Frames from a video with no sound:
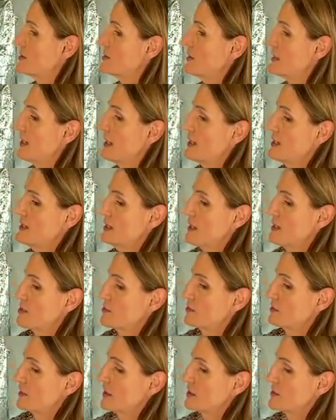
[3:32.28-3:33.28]
lining has
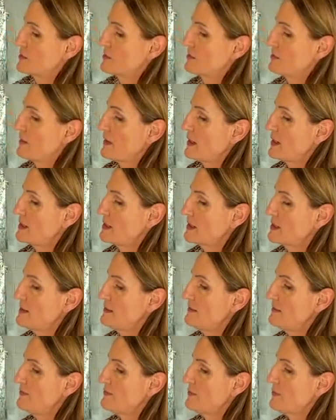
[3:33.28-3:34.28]
got
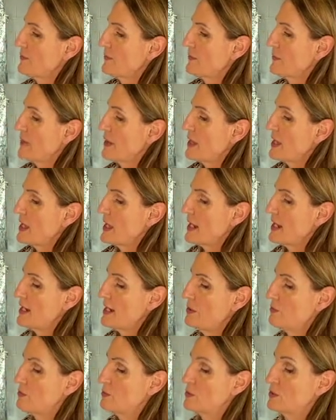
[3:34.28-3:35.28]
interfacing,
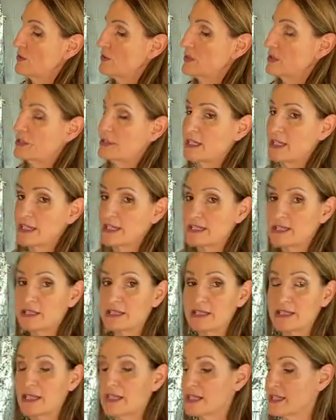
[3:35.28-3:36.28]
and it's
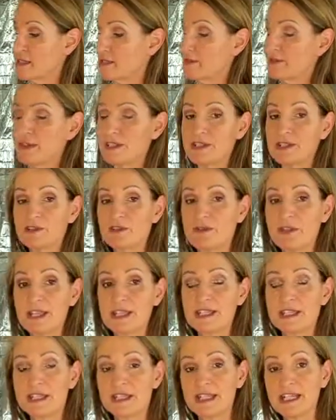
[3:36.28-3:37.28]
a nice stiff
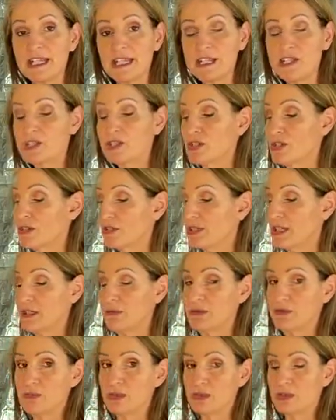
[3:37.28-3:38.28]
interfacing, and later on I
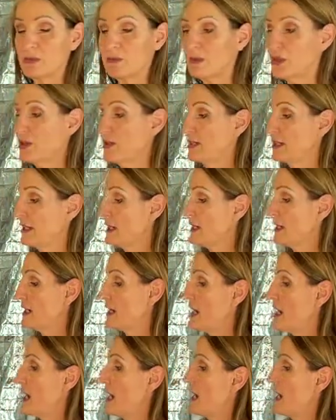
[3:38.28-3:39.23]
will put the boning in.